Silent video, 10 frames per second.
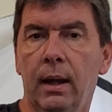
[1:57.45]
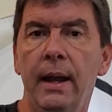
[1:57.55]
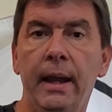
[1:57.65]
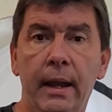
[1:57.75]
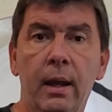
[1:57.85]
I
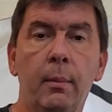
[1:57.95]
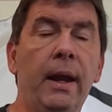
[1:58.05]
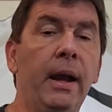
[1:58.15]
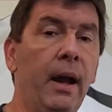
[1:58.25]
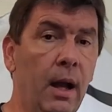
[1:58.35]
am
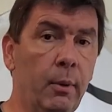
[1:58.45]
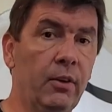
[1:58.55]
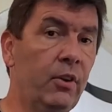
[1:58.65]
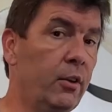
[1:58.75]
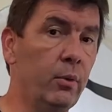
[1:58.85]
a
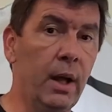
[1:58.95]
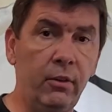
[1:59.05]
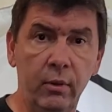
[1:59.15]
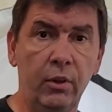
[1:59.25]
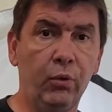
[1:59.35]
hobbyist. I do not
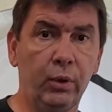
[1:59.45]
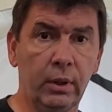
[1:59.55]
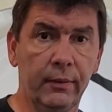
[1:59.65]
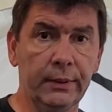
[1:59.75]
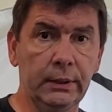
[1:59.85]
do this for a
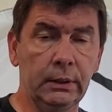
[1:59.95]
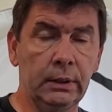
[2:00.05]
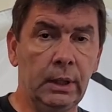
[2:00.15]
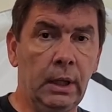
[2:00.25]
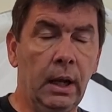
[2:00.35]
living.
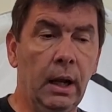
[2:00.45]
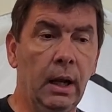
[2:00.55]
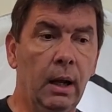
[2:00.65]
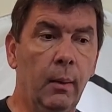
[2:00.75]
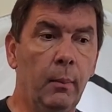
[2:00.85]

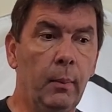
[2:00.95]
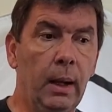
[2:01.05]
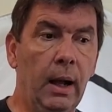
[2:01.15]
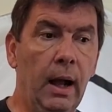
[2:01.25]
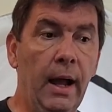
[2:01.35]
Um,
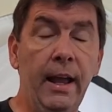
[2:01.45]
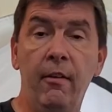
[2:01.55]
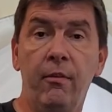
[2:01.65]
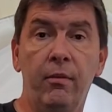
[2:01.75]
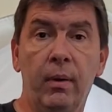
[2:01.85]
I
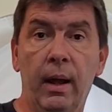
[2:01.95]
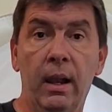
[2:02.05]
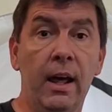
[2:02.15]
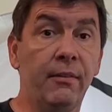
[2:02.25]
have a lot of